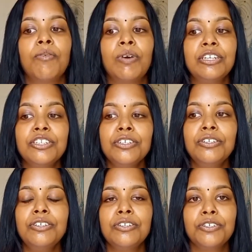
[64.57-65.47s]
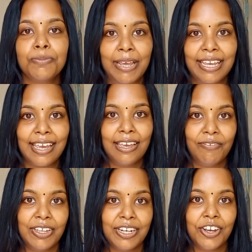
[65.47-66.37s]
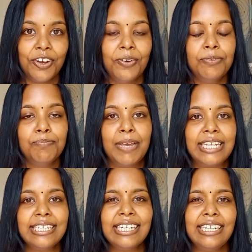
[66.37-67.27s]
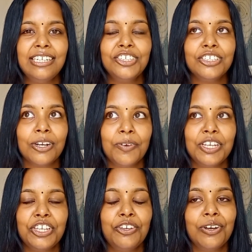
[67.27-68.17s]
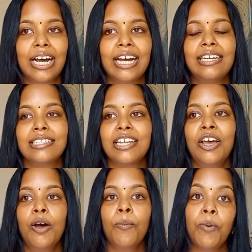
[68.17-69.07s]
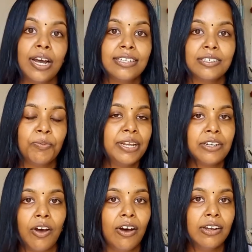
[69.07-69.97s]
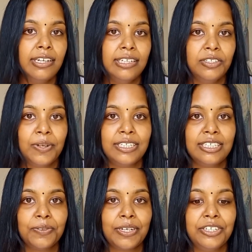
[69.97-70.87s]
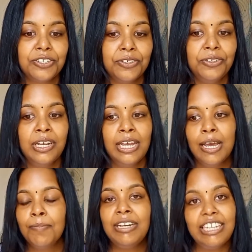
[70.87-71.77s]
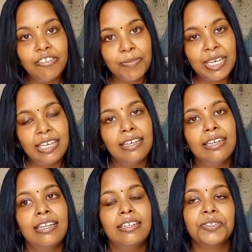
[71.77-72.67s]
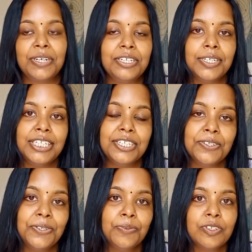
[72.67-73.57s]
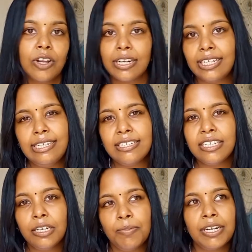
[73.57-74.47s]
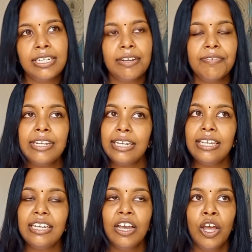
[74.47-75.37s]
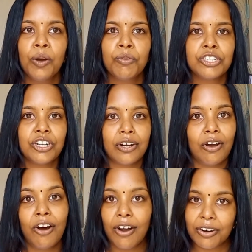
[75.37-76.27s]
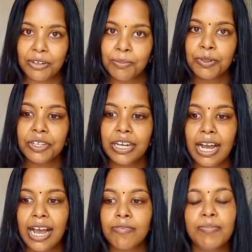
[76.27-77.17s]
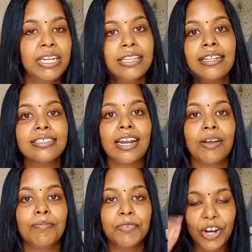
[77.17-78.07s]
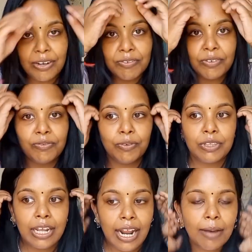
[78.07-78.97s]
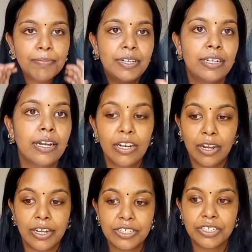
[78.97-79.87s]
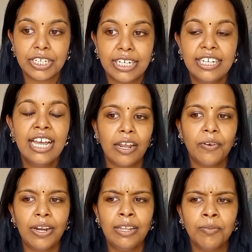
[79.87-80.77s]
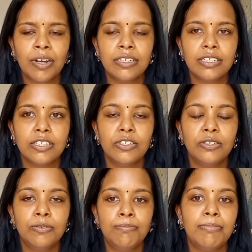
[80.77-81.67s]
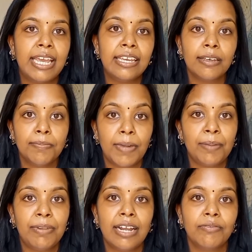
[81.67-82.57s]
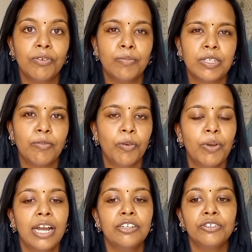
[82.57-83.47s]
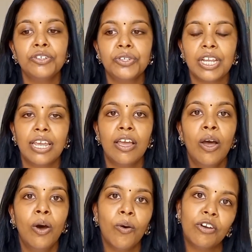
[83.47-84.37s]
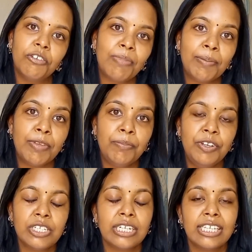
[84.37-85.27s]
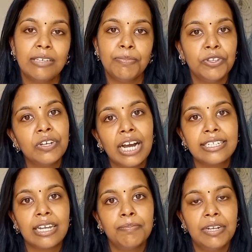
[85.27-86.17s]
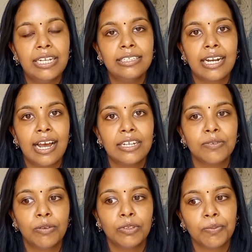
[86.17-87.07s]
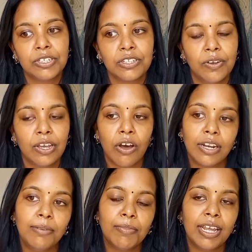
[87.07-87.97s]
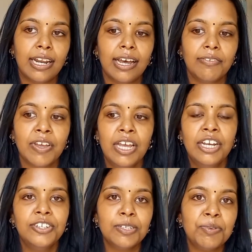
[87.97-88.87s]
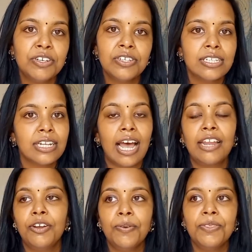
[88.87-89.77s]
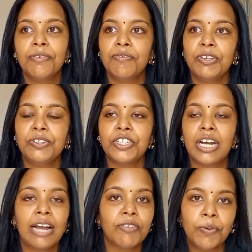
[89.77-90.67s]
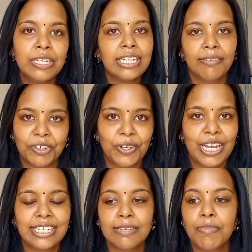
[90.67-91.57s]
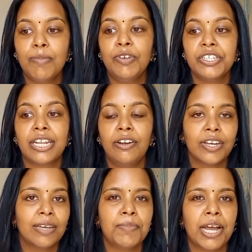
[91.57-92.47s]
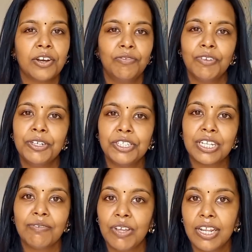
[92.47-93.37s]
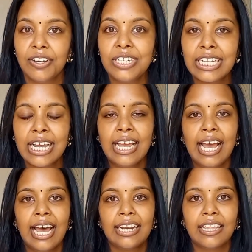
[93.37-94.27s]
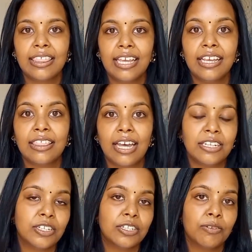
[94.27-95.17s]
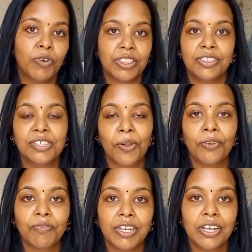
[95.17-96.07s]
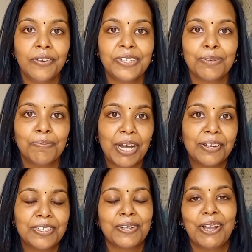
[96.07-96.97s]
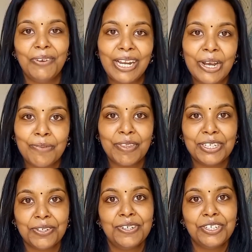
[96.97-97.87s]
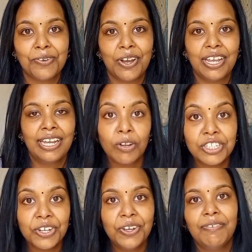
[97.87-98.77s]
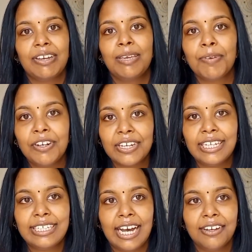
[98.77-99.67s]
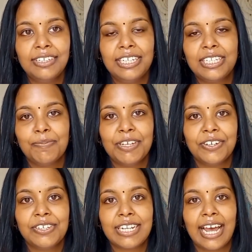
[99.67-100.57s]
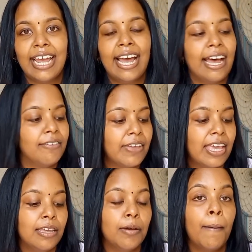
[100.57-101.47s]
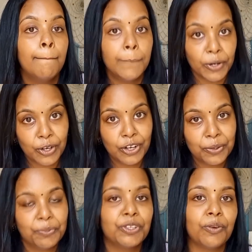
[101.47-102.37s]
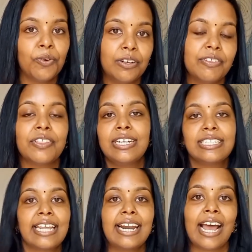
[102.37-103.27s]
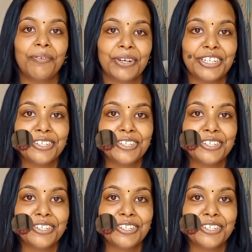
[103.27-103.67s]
wanted to make a video basically showing you guys what went on in 2022. Believe me, 2022 was not an easy year, but it definitely was not a horrible year. I have many things that I'm grateful for that happened last year. I really want to make my platform somewhere where I do share all of my memories and keep you guys updated as well with what's going on in my life, just because I know in the future I've always loved creating memories and looking back on photos and videos, and I think that's what this whole video is about. So I really hope that you enjoy. Also, if I keep on looking down, it's because I have a book with all of the things that I wanted